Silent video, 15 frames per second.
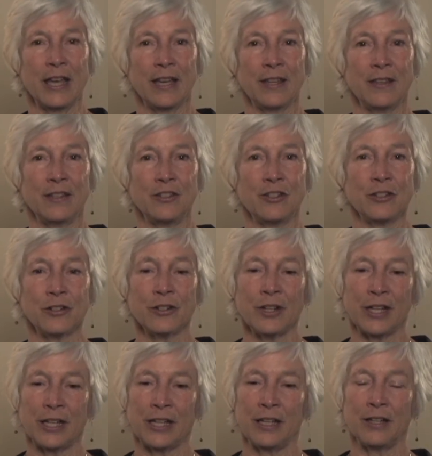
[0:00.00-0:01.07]
And the
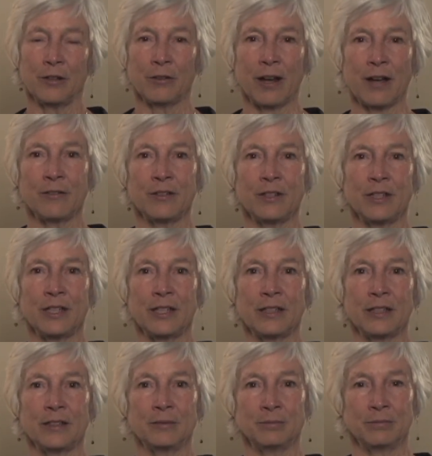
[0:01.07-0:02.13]
journey, grounded
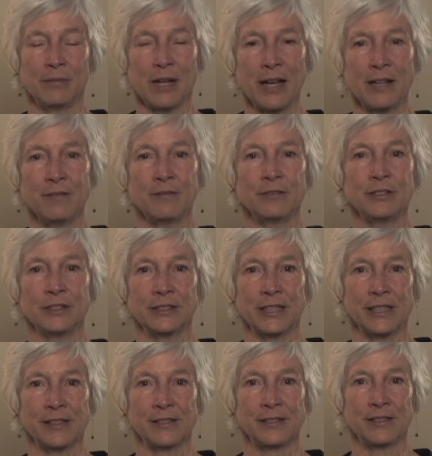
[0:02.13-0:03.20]
in
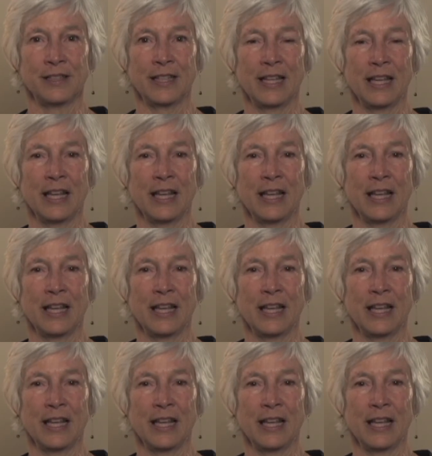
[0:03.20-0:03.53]
mindfulness,